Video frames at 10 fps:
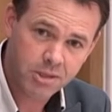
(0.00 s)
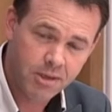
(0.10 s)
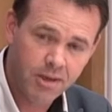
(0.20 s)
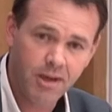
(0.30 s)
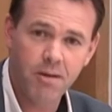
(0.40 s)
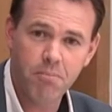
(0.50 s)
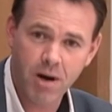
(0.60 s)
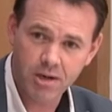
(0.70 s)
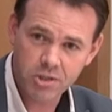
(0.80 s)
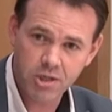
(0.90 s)

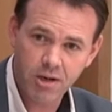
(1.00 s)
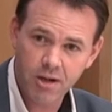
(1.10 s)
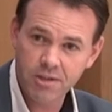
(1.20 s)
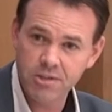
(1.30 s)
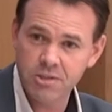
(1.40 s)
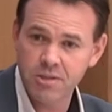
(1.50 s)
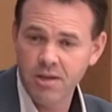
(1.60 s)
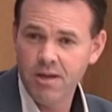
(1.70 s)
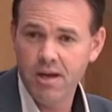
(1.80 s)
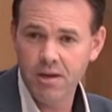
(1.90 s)
marginalised
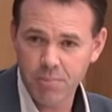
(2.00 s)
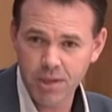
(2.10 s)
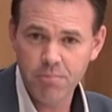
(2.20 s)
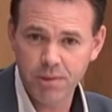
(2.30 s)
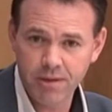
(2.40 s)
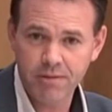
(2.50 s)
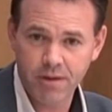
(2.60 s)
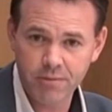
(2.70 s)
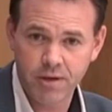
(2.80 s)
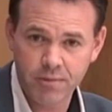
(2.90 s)
people that
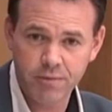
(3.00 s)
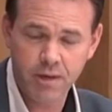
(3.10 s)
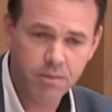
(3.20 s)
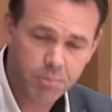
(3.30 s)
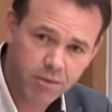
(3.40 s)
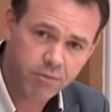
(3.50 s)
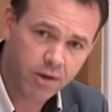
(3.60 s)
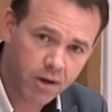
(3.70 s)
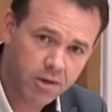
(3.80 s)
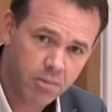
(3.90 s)
have been
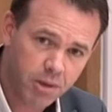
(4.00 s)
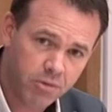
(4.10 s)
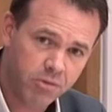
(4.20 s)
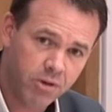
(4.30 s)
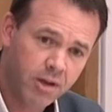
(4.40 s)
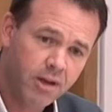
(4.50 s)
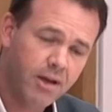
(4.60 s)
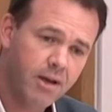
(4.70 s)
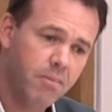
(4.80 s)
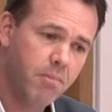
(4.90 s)
forgotten about,
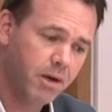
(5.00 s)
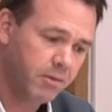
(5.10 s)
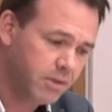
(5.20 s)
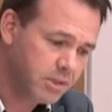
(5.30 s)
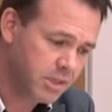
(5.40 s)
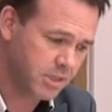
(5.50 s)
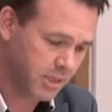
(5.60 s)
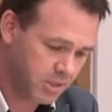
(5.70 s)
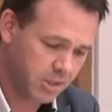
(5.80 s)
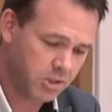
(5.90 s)
and the
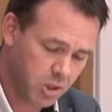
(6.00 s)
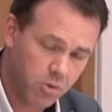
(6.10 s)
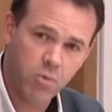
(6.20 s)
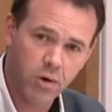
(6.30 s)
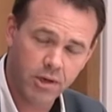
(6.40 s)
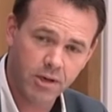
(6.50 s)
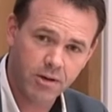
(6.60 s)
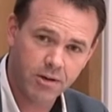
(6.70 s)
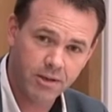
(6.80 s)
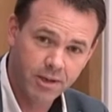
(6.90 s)
statistics show quite
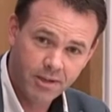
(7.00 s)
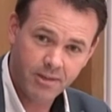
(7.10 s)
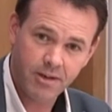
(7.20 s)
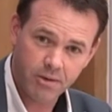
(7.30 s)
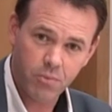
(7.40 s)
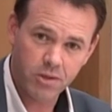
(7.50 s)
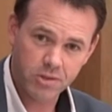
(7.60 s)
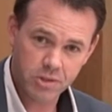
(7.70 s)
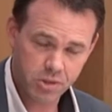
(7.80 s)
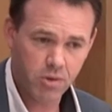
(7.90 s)
clearly they are the
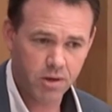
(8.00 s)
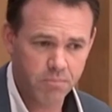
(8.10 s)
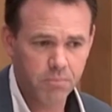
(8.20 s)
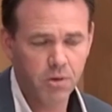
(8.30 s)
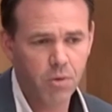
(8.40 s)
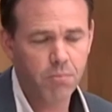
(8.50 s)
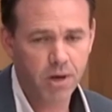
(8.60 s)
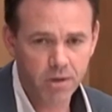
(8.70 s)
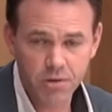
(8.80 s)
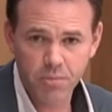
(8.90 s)
ones who are
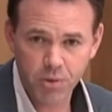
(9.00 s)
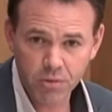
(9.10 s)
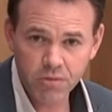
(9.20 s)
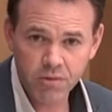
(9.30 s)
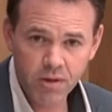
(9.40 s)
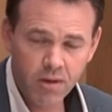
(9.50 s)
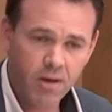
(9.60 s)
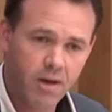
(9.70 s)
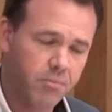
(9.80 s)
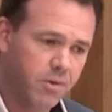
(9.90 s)
bearing the brunt.
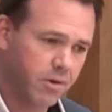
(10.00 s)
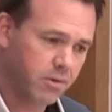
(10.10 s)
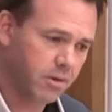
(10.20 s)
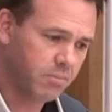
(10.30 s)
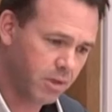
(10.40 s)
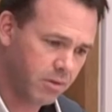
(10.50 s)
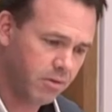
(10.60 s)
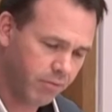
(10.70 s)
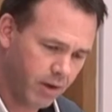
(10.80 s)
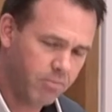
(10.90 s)
They are the
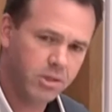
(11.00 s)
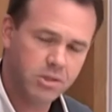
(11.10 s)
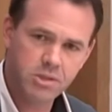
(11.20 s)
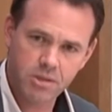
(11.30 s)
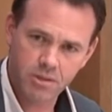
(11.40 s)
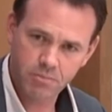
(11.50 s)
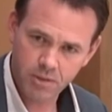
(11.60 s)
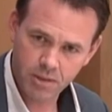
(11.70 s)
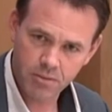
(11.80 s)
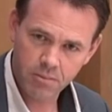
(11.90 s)
families,
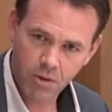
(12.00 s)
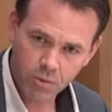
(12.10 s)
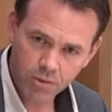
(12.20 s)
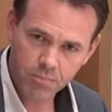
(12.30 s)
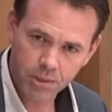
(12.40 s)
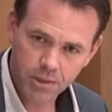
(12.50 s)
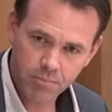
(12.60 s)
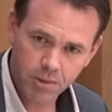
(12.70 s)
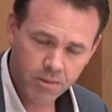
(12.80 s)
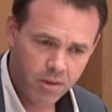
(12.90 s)
the older
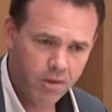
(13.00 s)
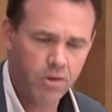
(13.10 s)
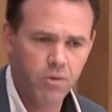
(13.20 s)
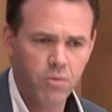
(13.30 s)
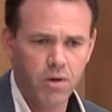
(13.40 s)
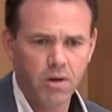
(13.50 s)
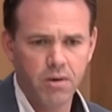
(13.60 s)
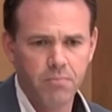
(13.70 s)
people who are